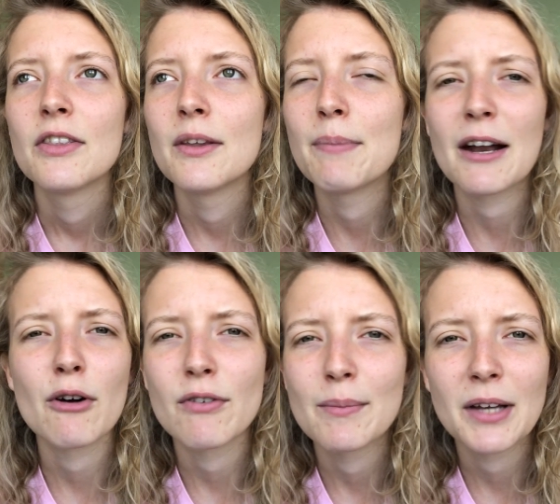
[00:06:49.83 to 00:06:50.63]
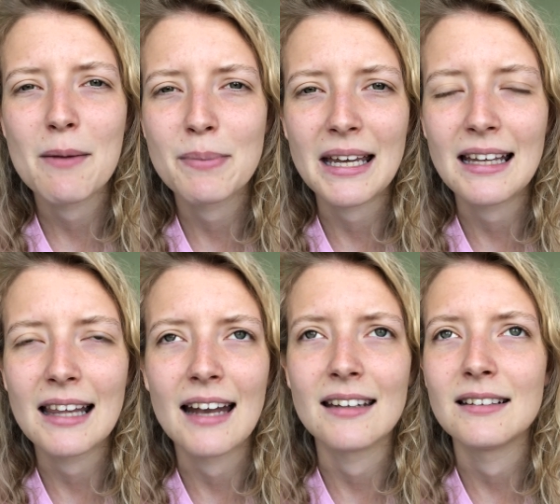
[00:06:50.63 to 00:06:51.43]
the better off I'm going to be
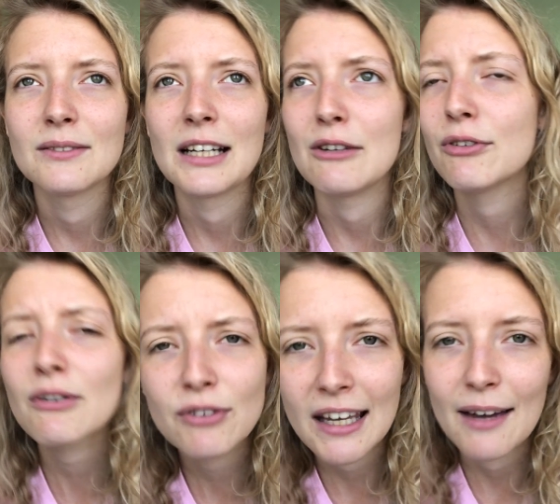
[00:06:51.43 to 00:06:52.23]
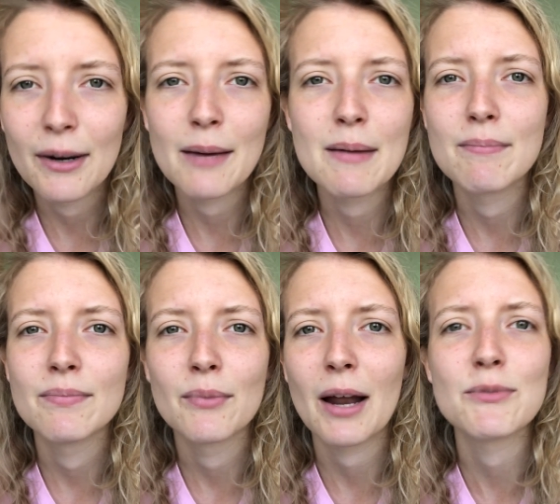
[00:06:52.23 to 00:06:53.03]
then in fifth year when I'm in
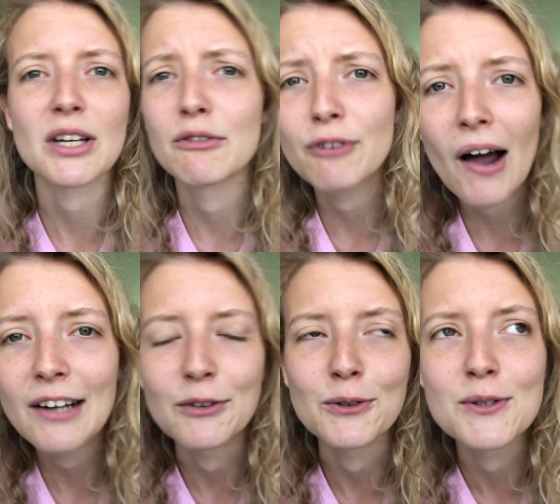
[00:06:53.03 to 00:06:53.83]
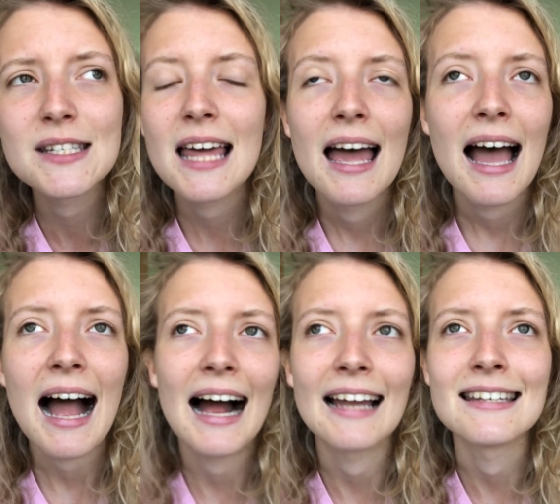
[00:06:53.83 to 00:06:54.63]
when I'm doing finals
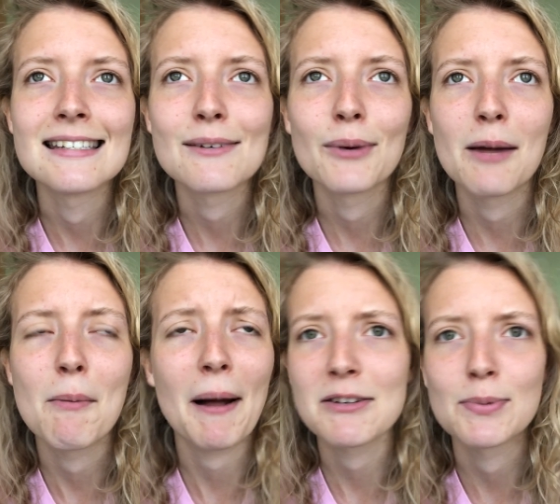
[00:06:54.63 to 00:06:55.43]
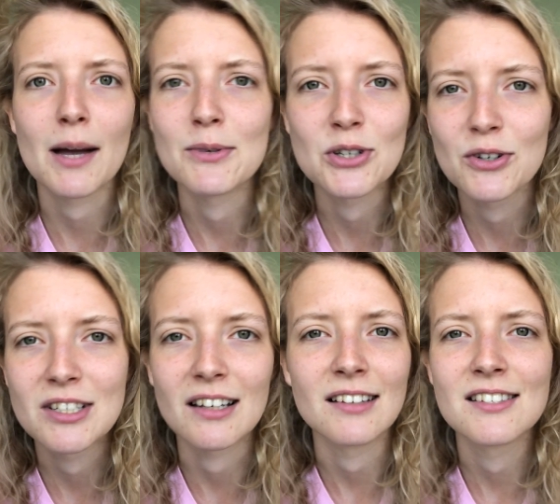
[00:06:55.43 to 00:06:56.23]
and when I'm about to become a doctor.